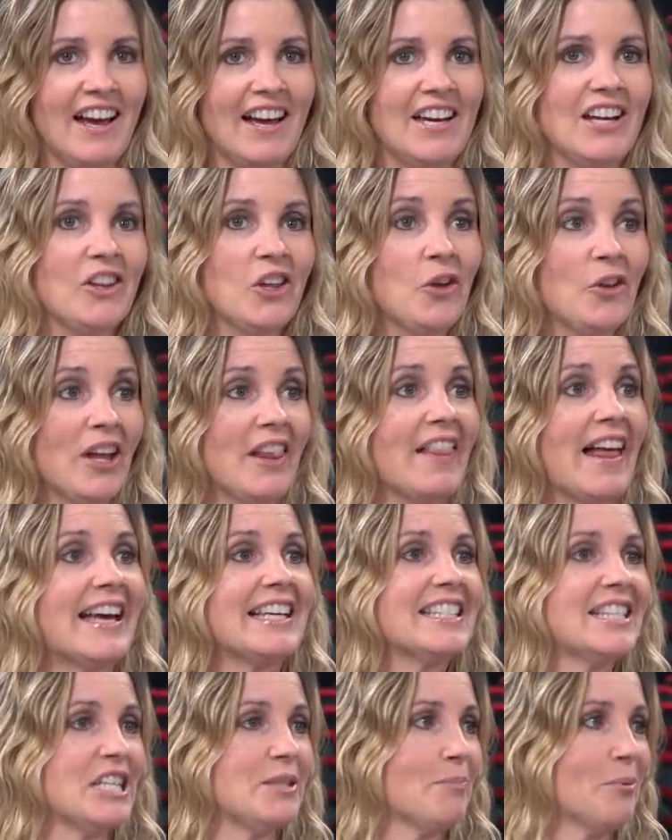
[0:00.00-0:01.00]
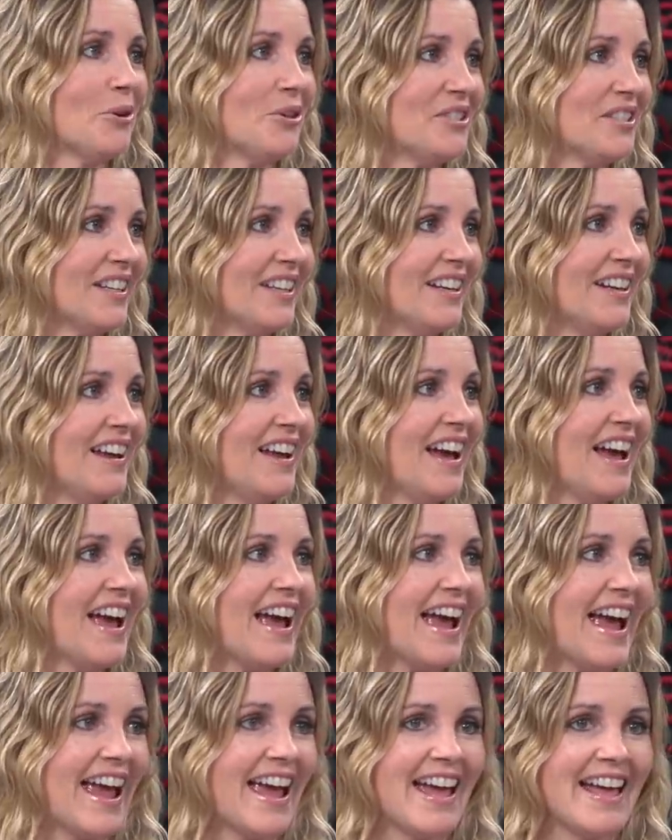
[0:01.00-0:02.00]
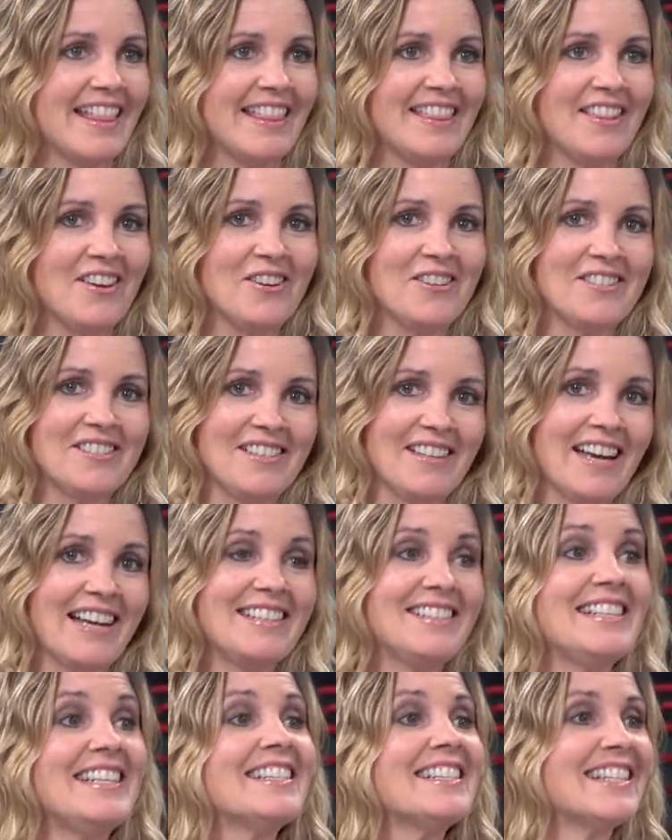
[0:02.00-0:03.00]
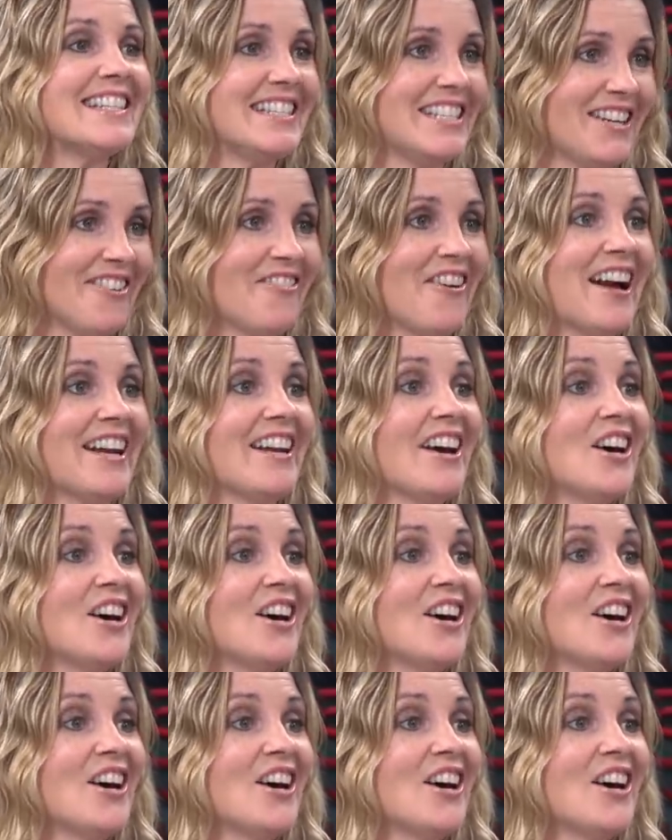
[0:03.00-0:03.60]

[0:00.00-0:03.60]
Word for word: He clearly likes this person and there's a decency, right?